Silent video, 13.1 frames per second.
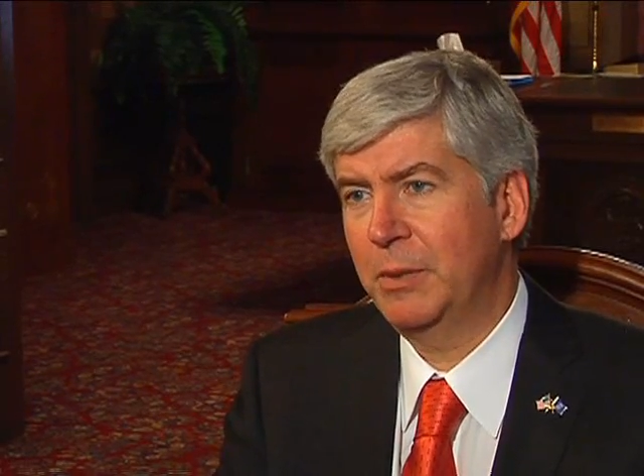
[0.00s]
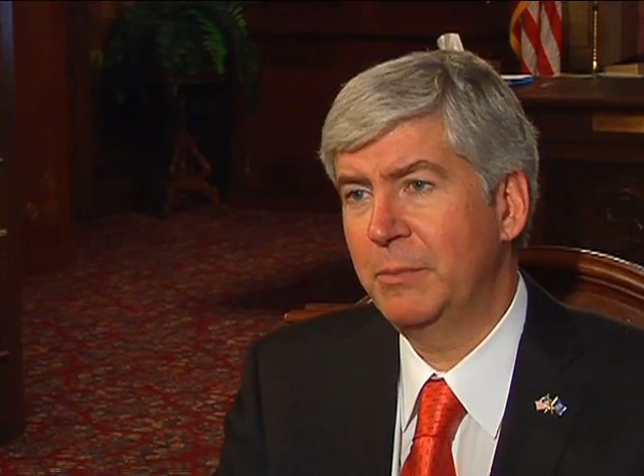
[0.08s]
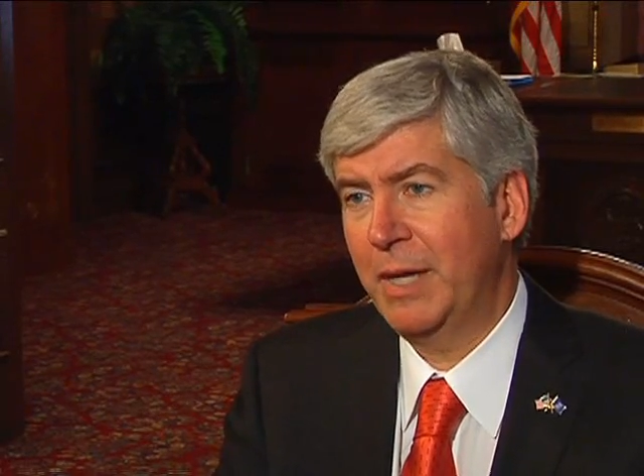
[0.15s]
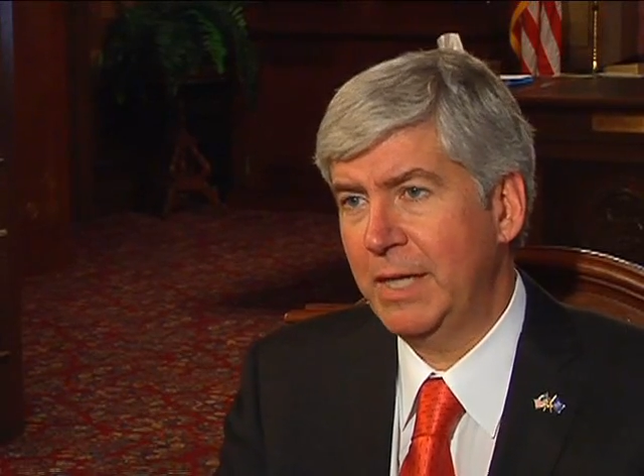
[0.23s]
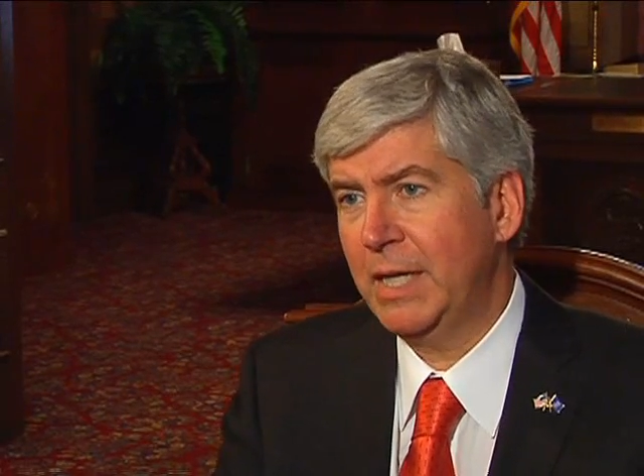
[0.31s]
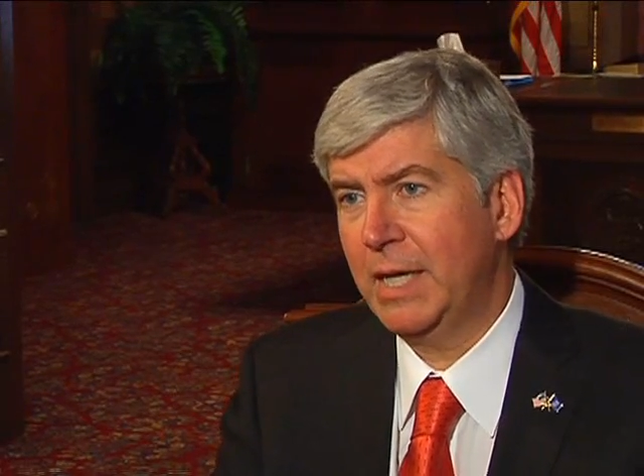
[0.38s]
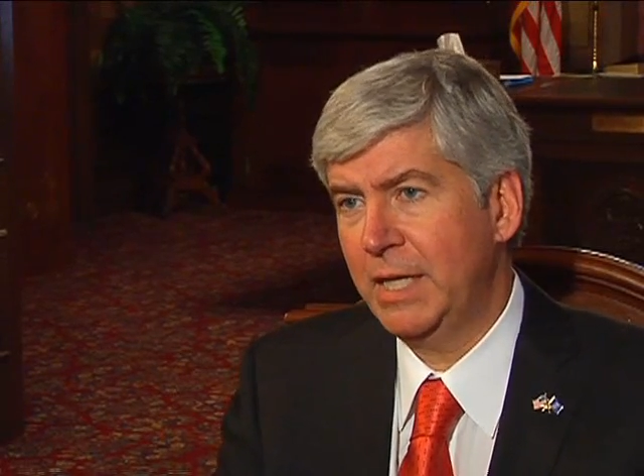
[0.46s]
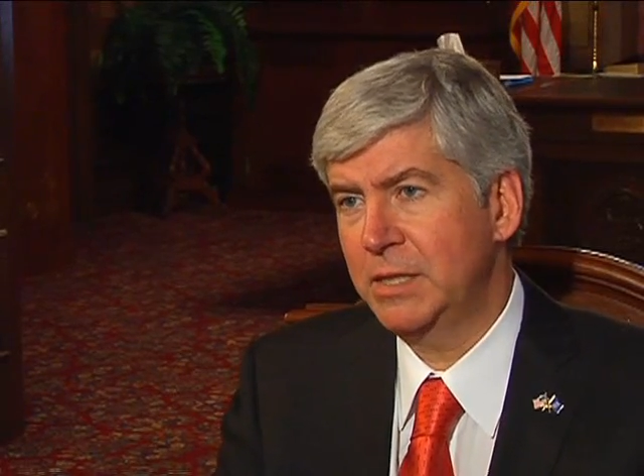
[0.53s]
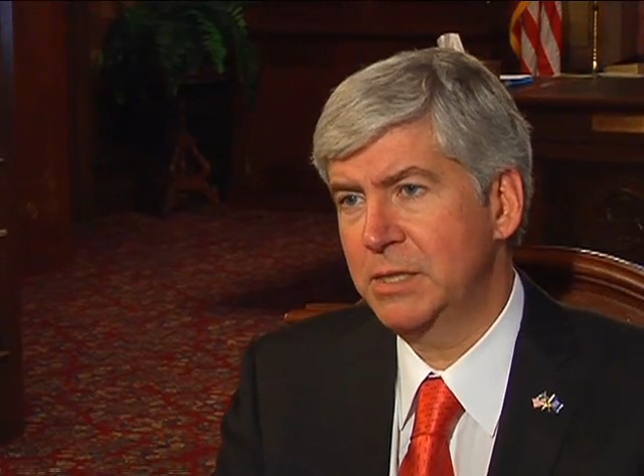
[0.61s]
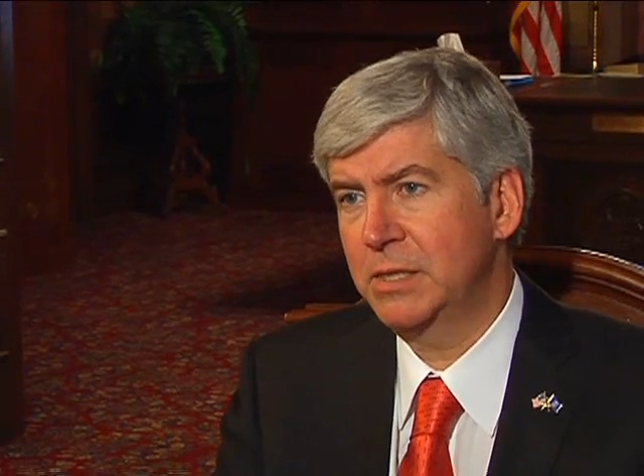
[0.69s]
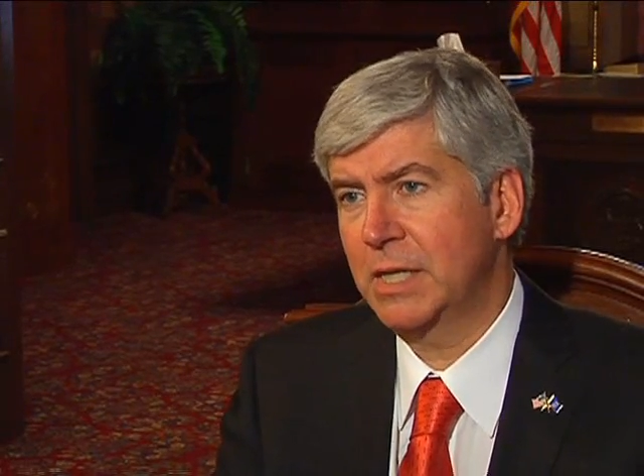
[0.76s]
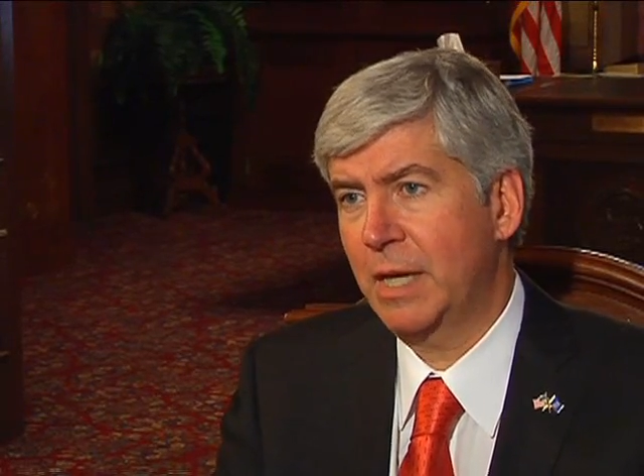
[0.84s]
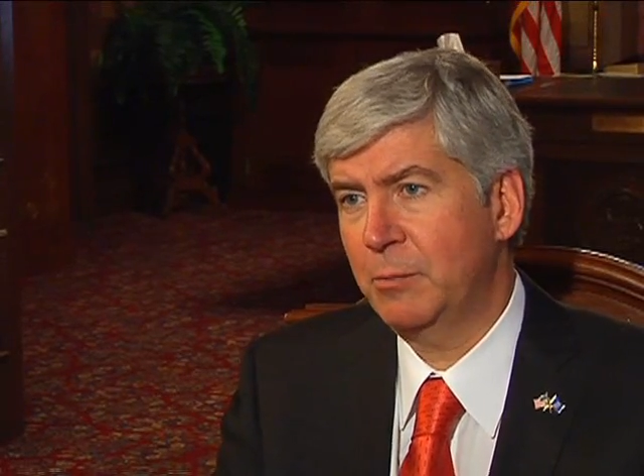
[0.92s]
in many
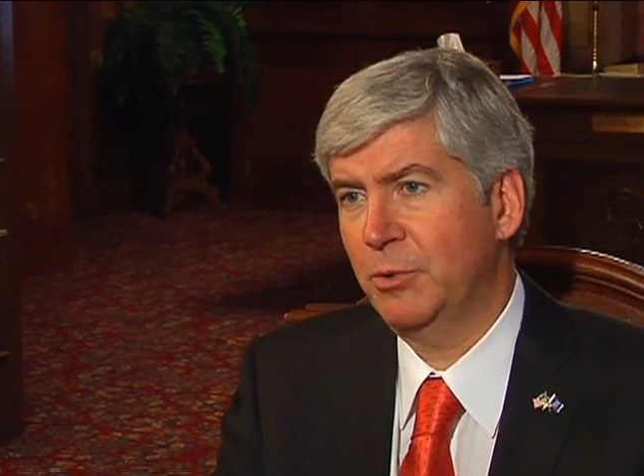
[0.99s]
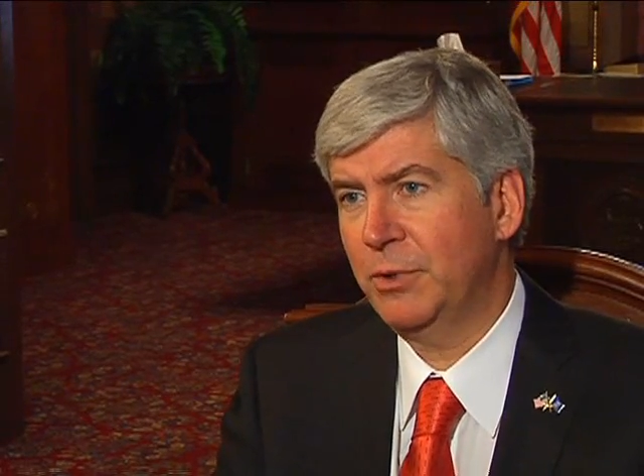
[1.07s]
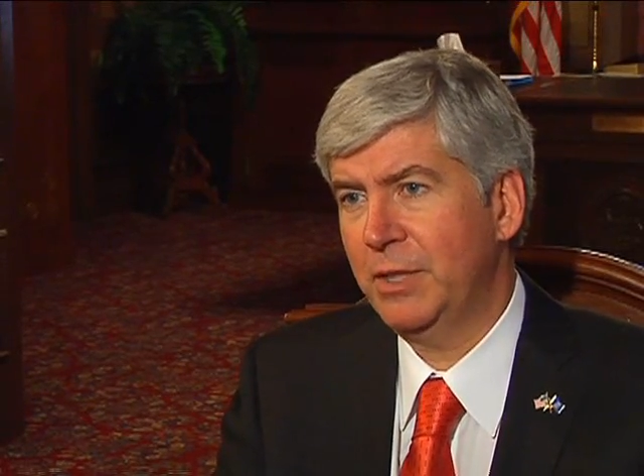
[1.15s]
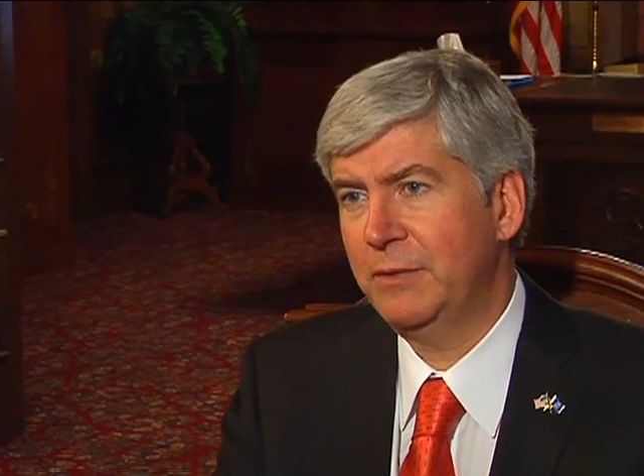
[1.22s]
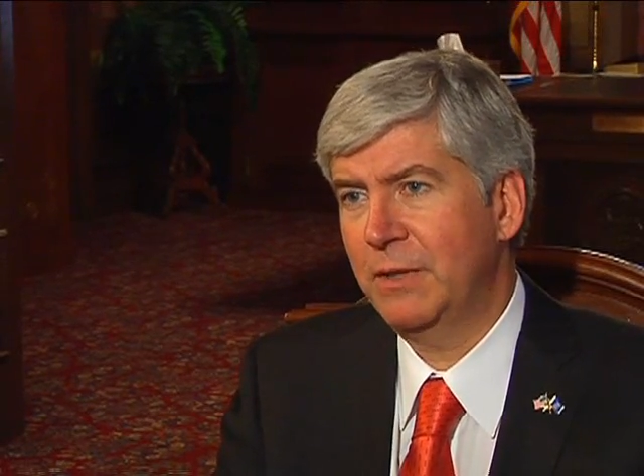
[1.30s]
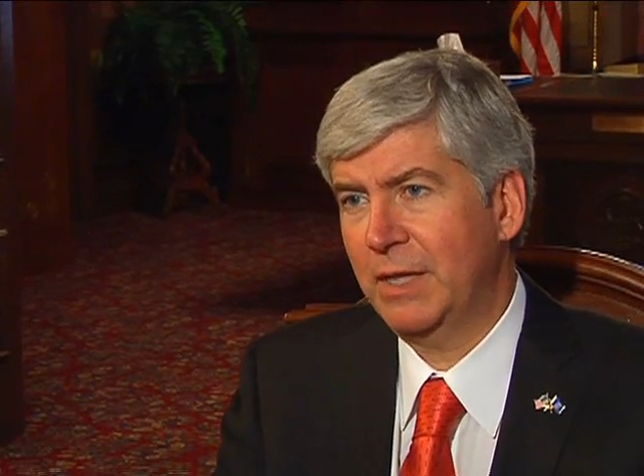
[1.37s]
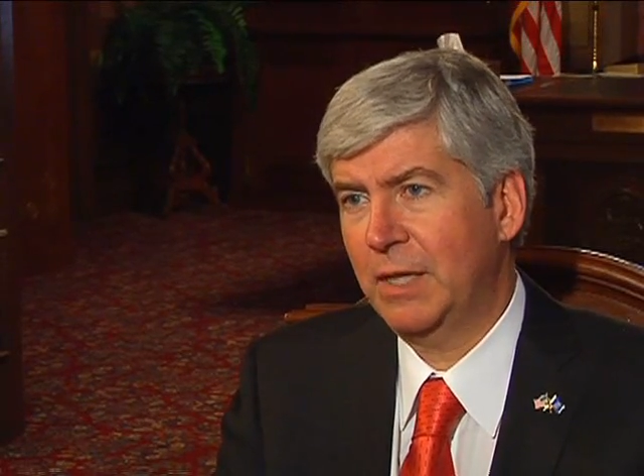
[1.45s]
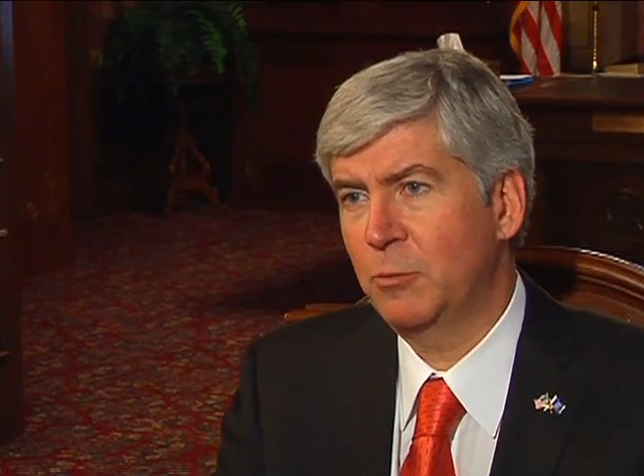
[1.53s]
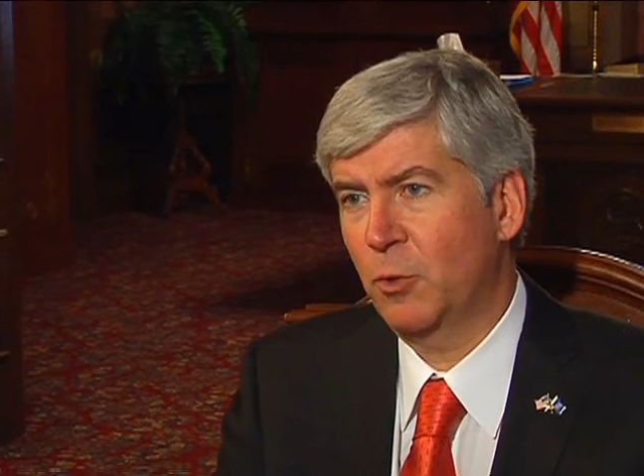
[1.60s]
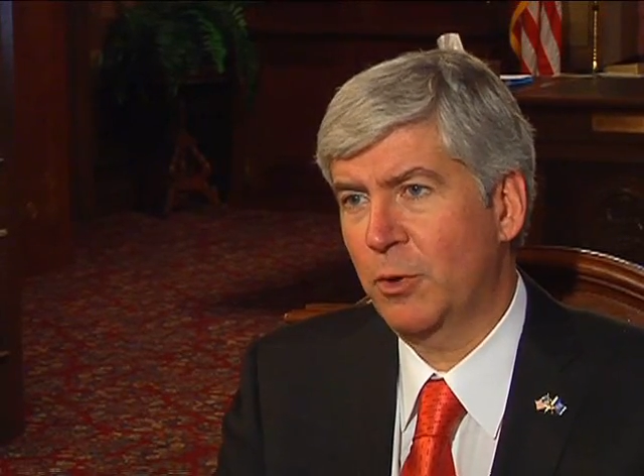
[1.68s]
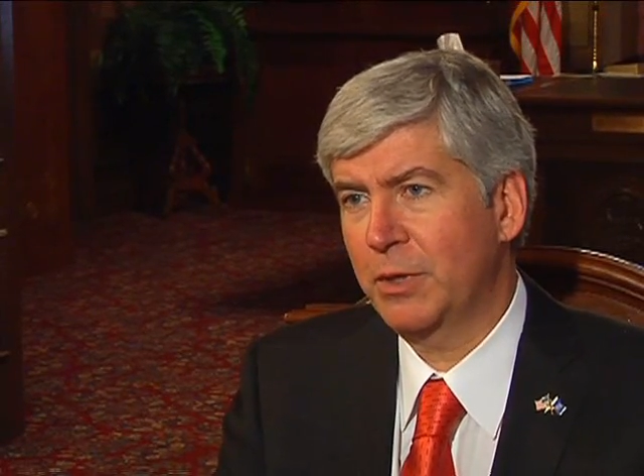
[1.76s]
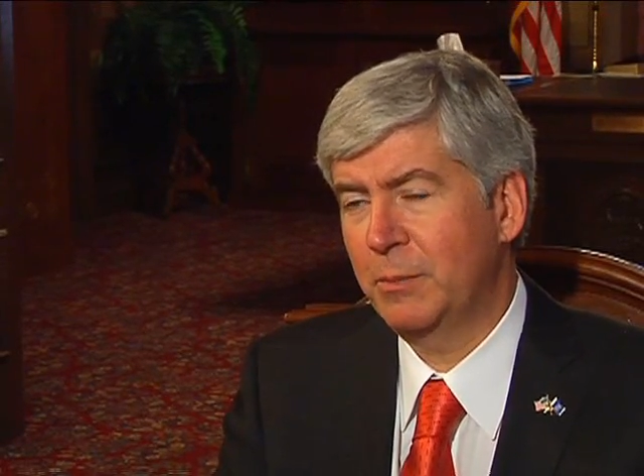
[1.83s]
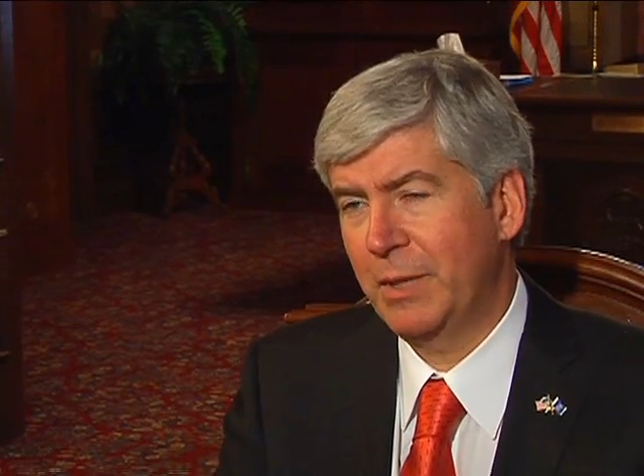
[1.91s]
cases I believe they can
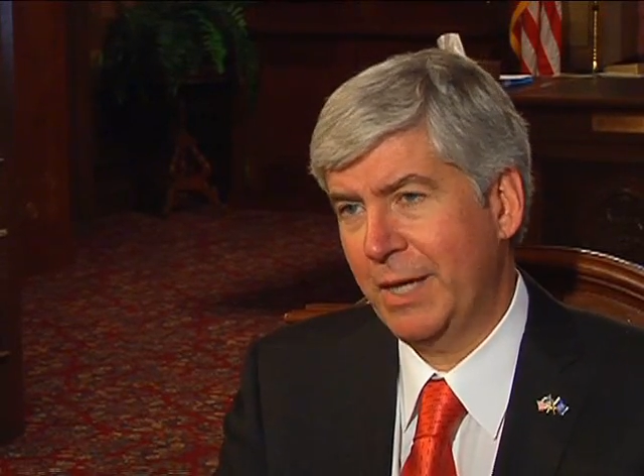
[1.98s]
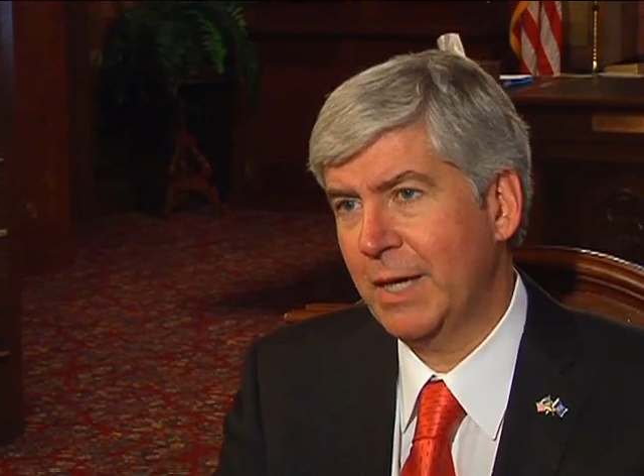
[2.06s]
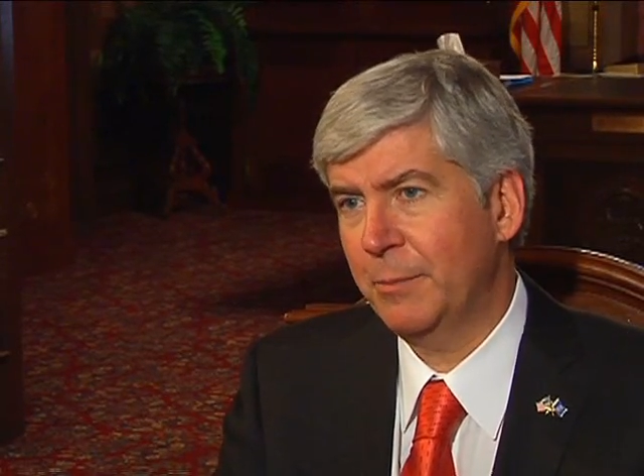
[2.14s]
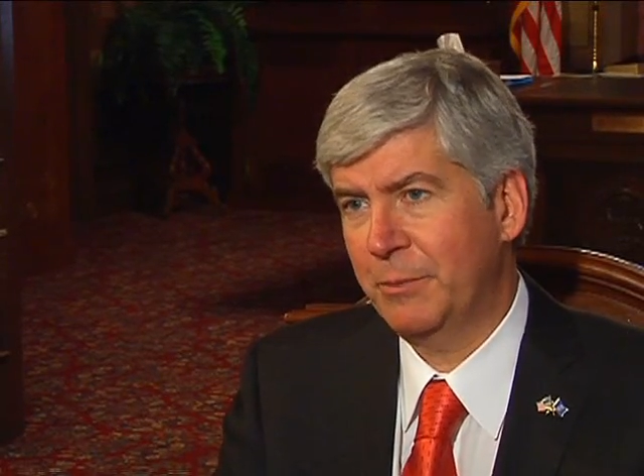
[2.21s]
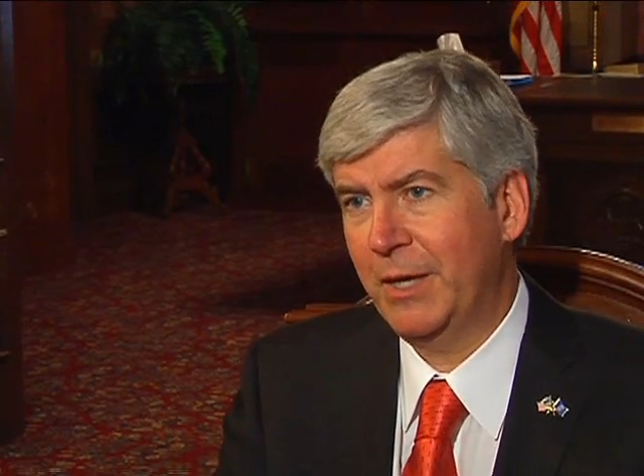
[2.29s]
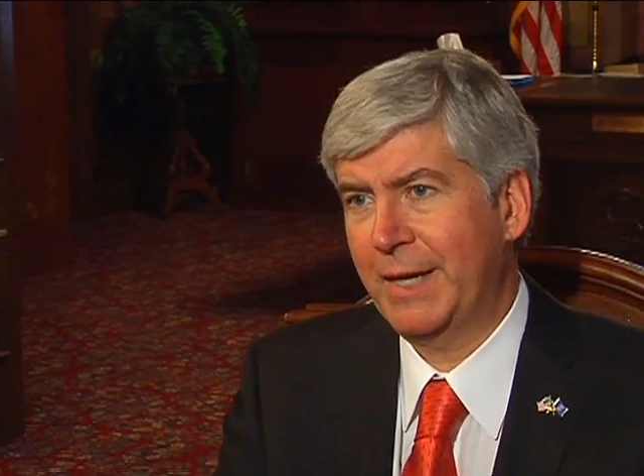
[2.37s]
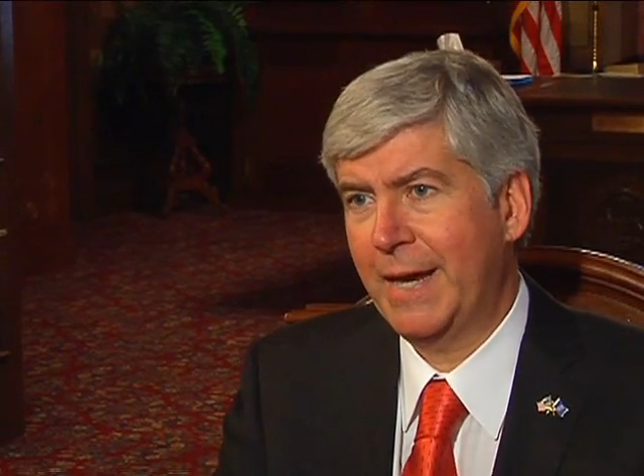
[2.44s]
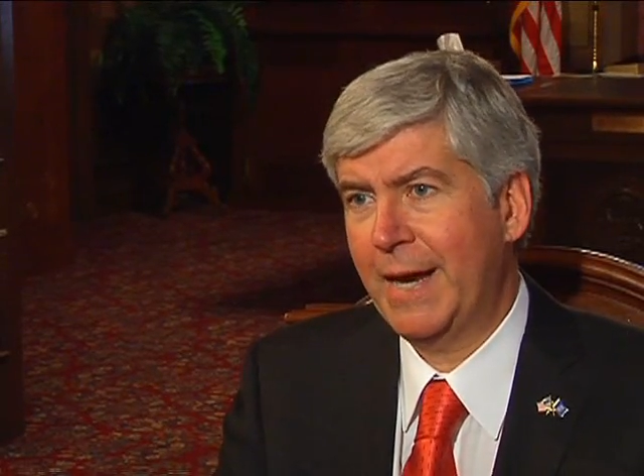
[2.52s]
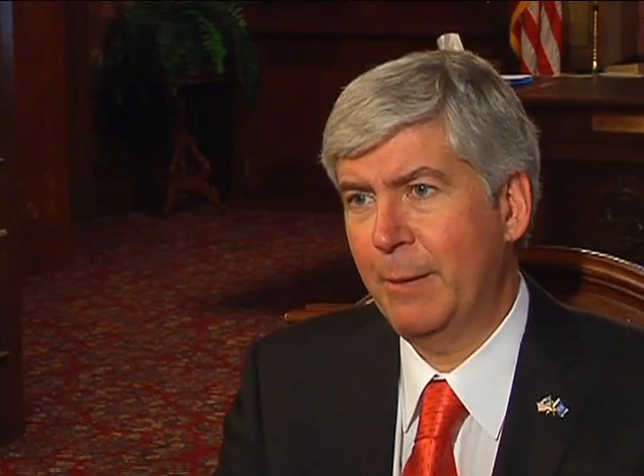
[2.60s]
more than make up that